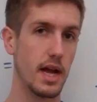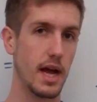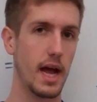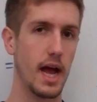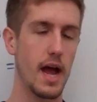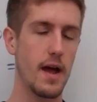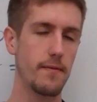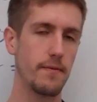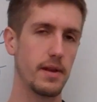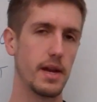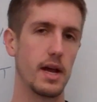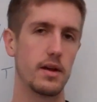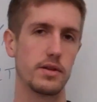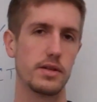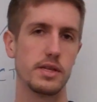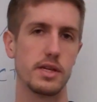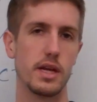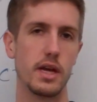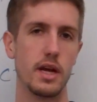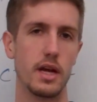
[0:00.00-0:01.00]
A half an
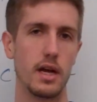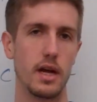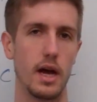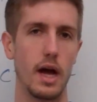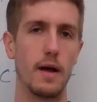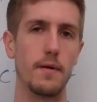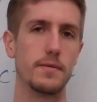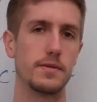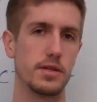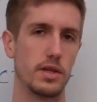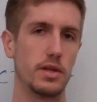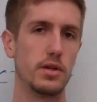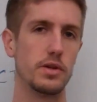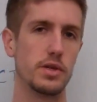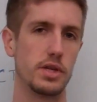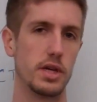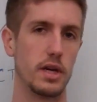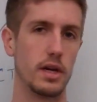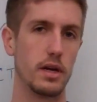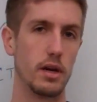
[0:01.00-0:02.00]
ounce of
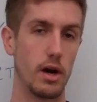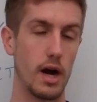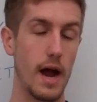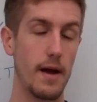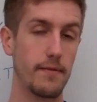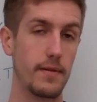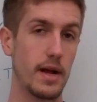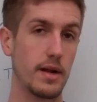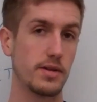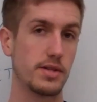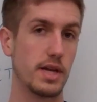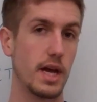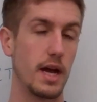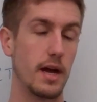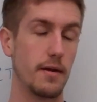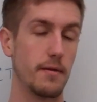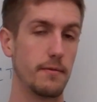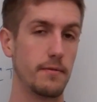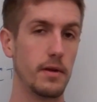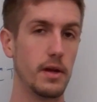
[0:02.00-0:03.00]
solution, or half an ounce
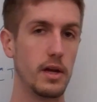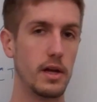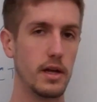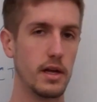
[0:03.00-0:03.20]
of